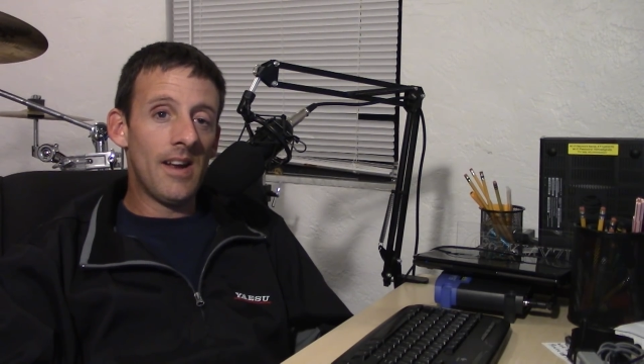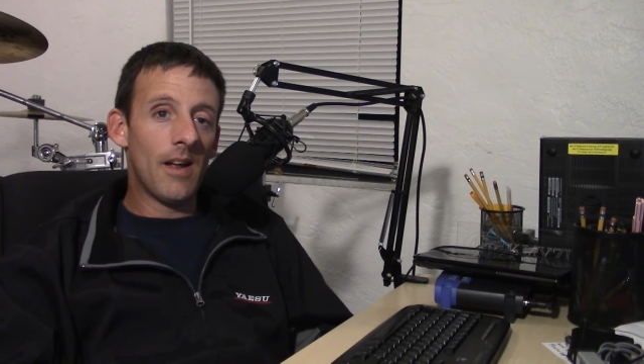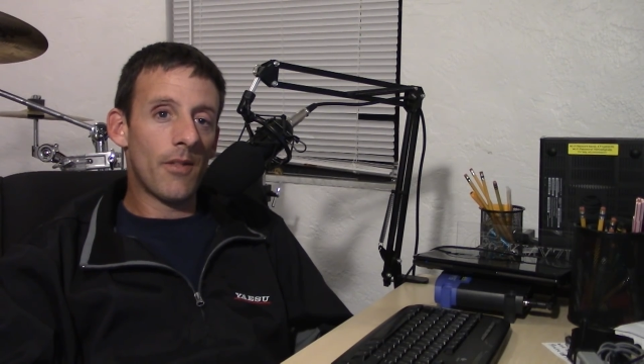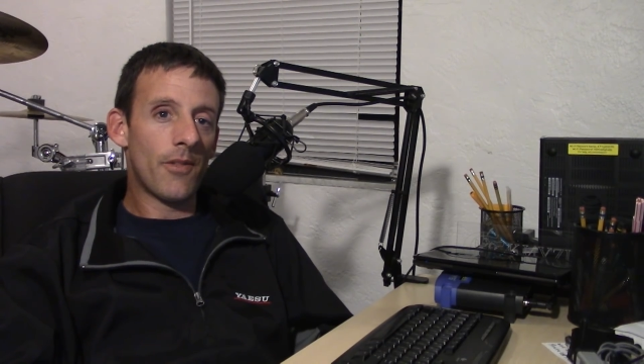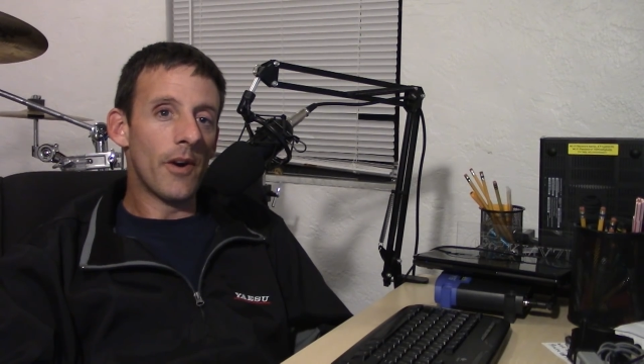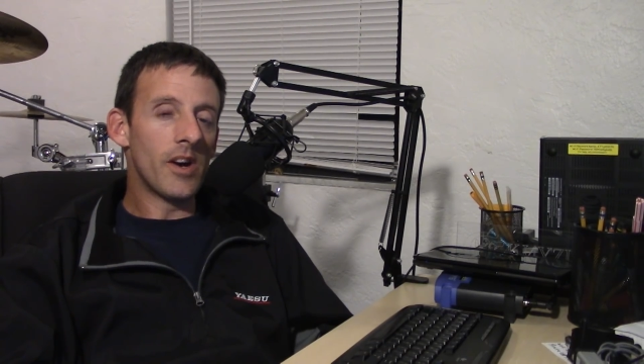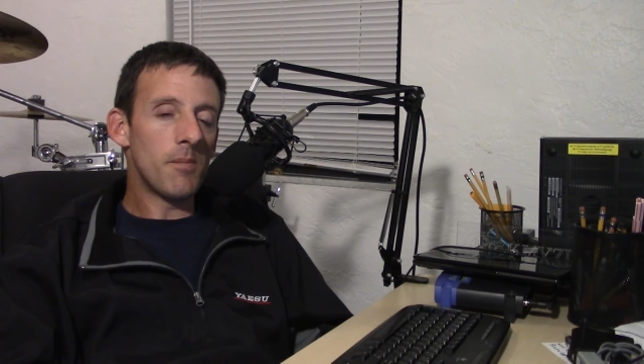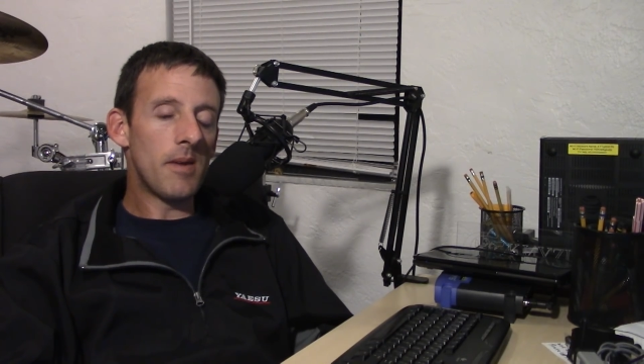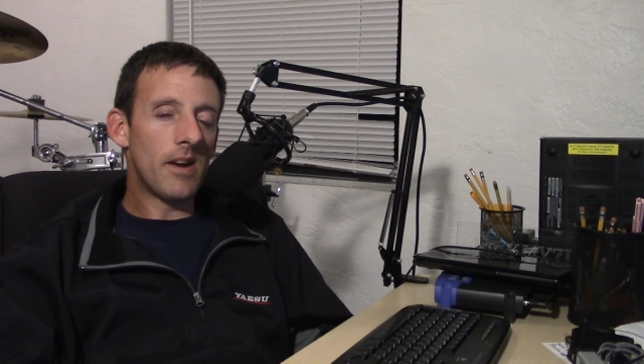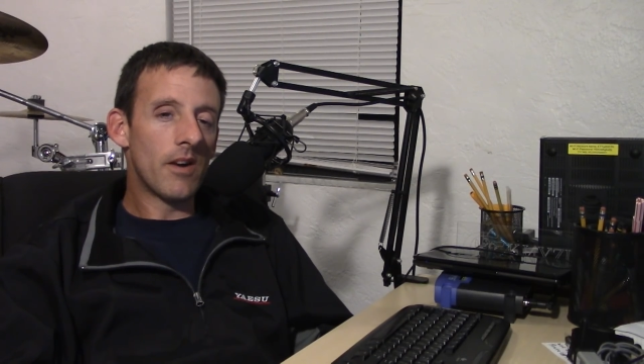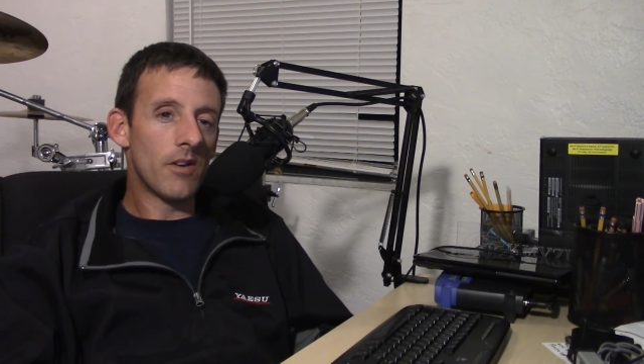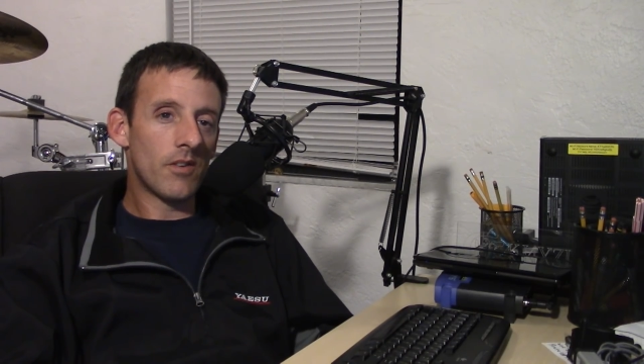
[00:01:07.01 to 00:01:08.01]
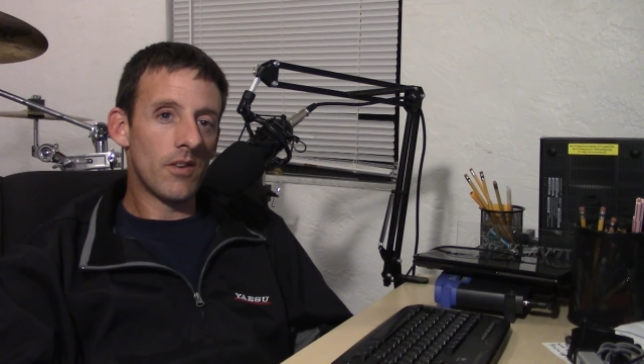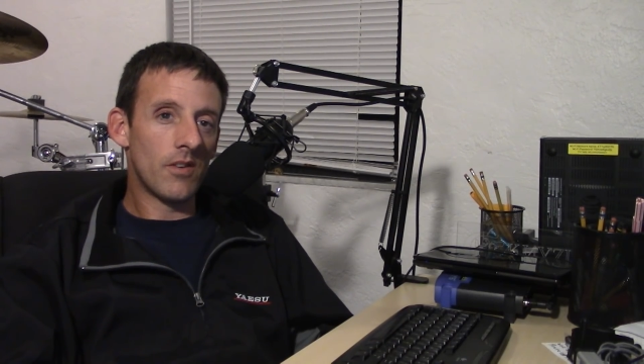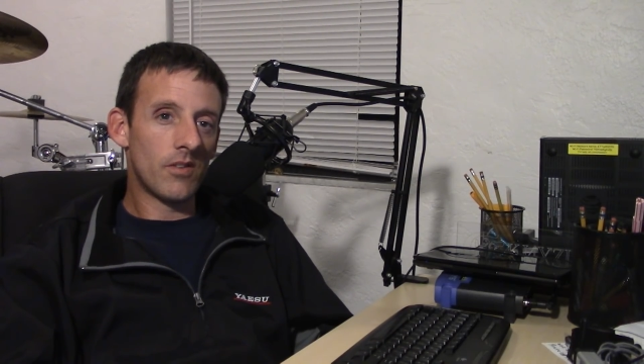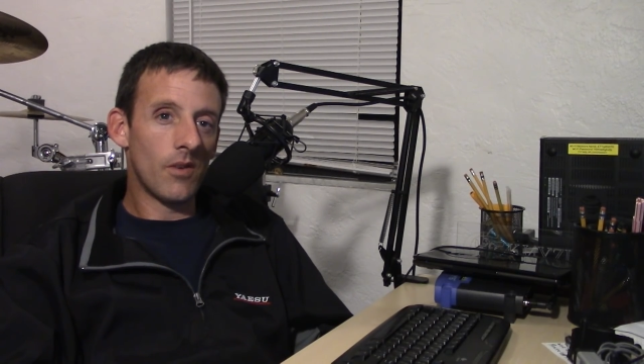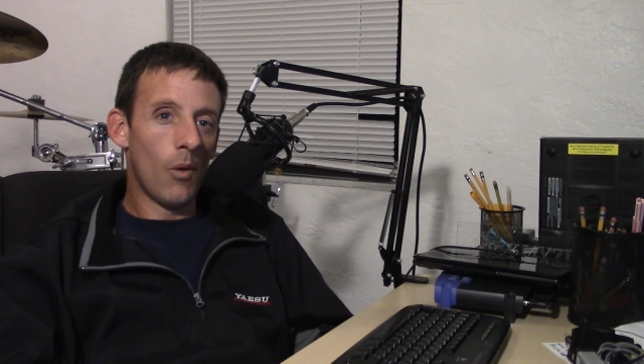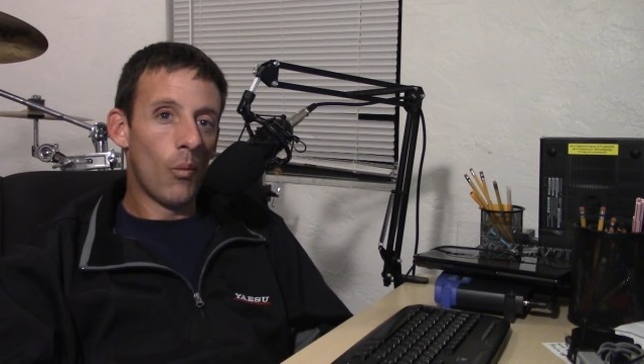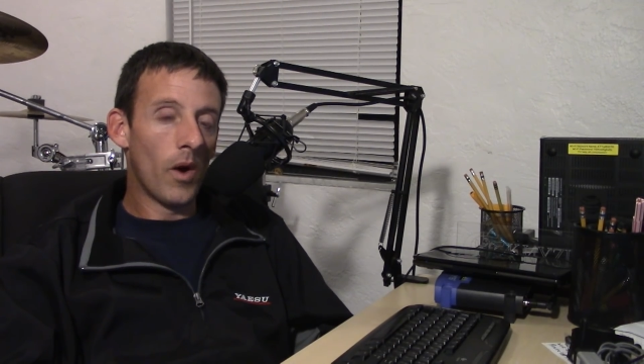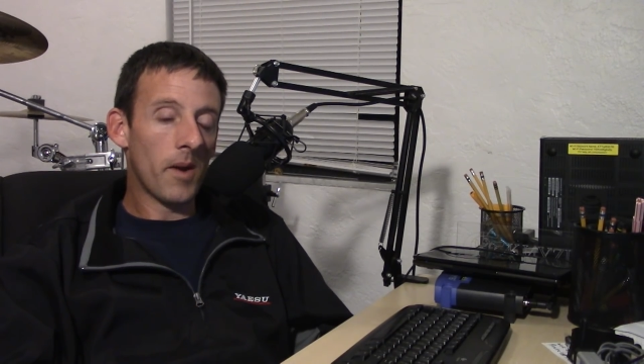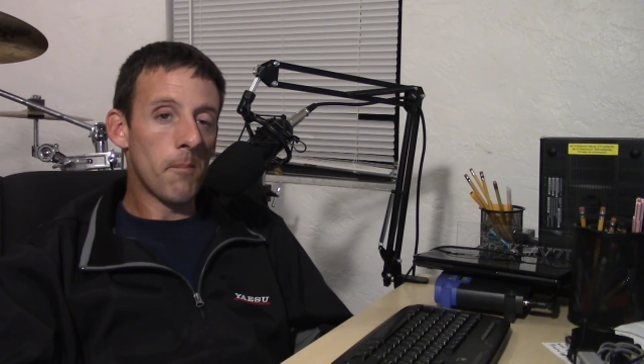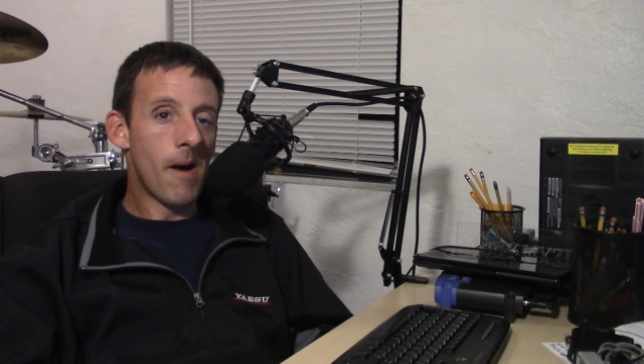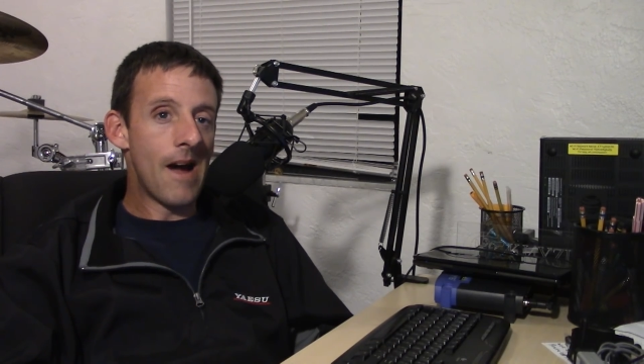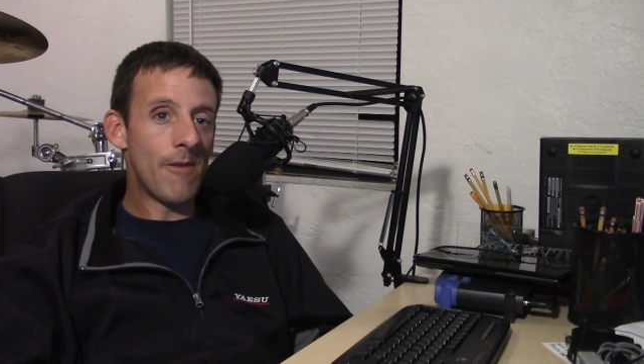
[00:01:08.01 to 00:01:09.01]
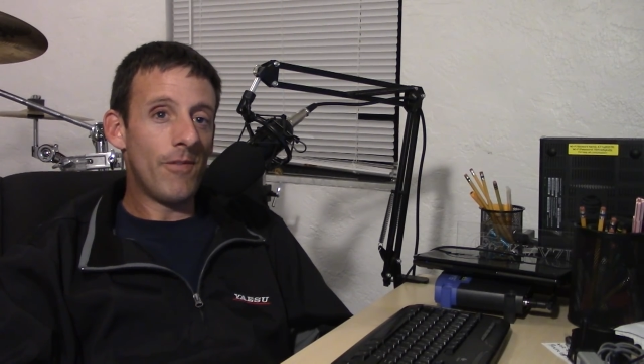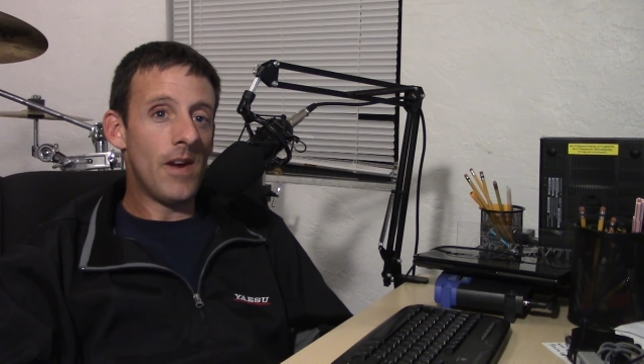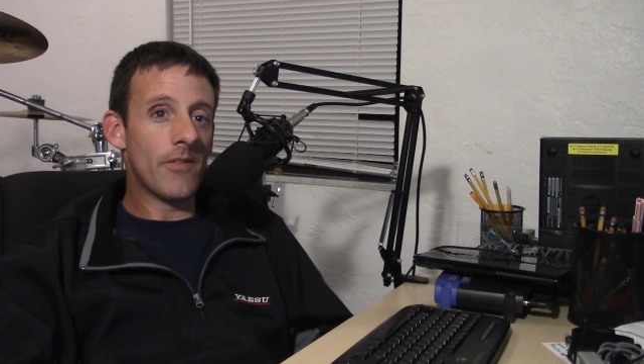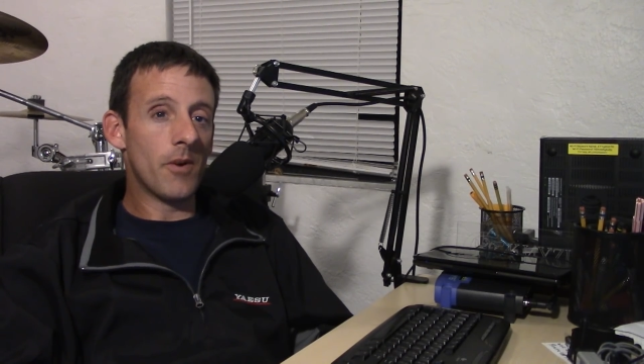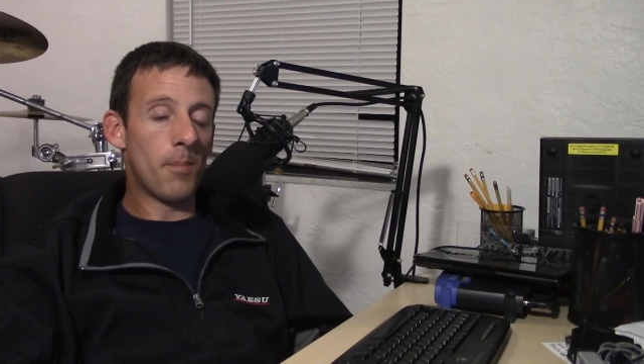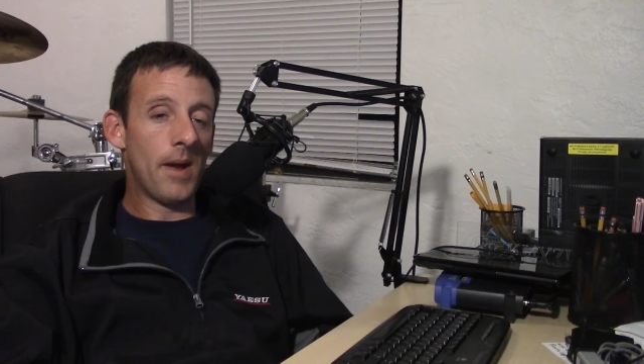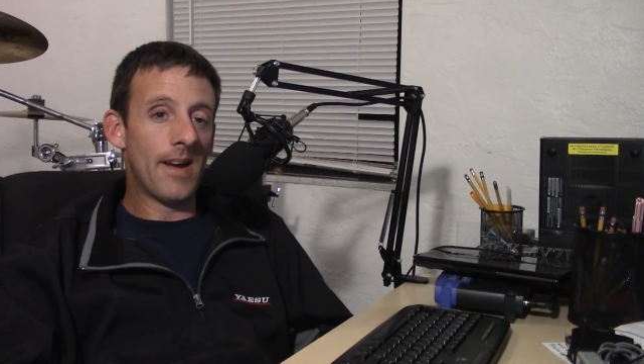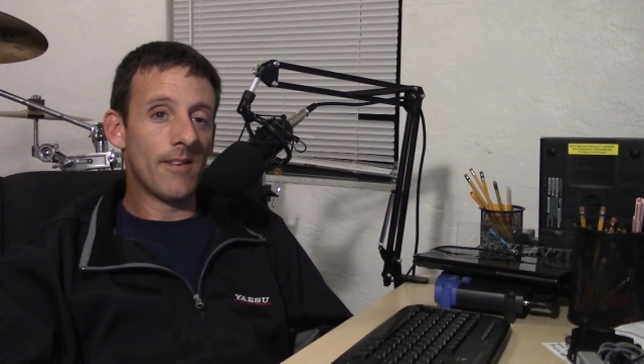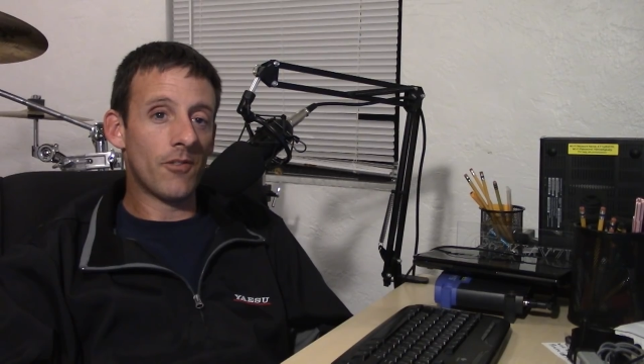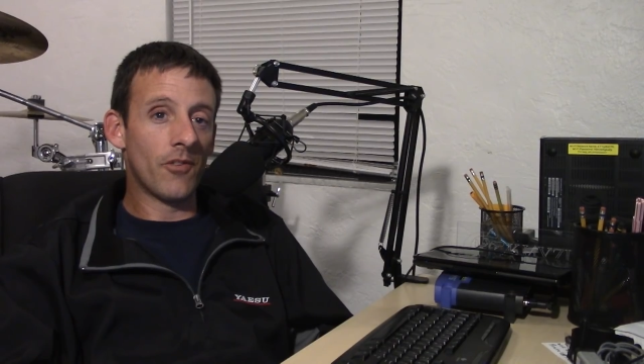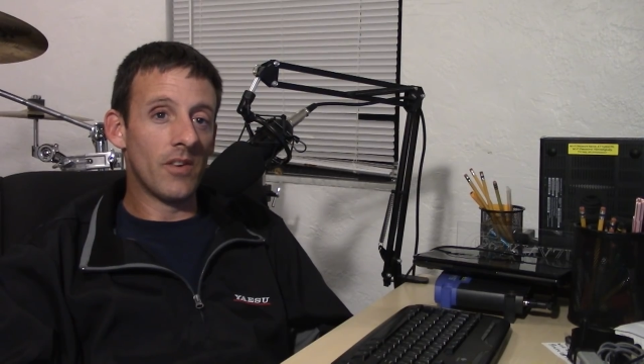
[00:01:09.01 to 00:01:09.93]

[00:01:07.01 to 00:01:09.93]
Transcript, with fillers: Now, thirty meters is one of my favorite bands